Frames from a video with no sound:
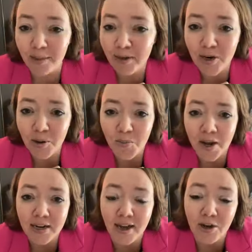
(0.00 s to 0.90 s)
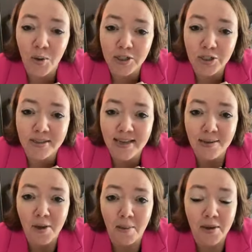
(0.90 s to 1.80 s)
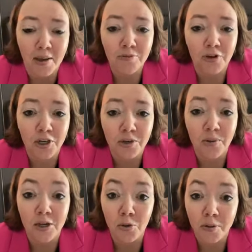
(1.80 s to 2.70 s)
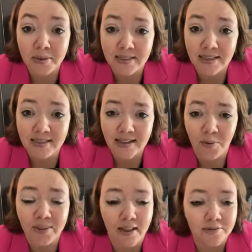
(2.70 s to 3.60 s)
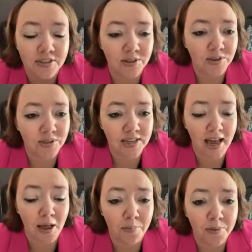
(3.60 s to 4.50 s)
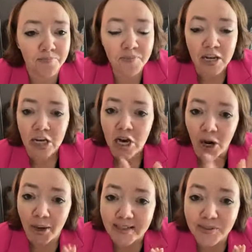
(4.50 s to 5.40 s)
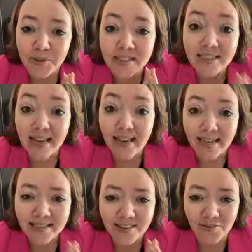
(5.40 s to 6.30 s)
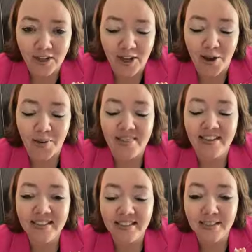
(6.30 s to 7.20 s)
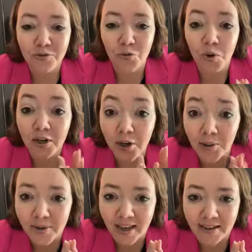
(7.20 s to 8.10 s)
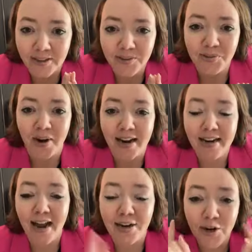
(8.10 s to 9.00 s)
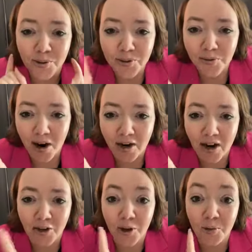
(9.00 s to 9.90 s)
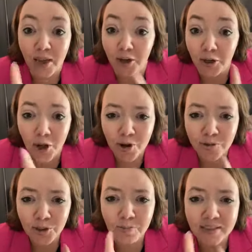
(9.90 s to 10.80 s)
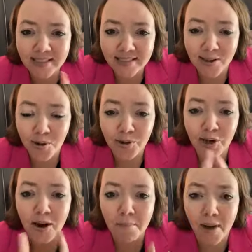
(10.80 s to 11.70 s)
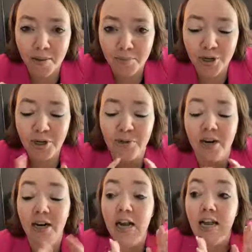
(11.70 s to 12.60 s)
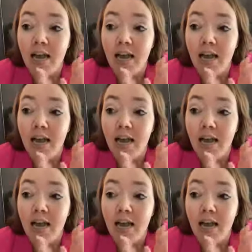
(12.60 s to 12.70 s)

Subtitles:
Let me know what questions keep coming up for you and your business. I would love to help. All right, so today's video, this is for go-getters, right? I know you are a go-getter coach, business owner, mompreneur.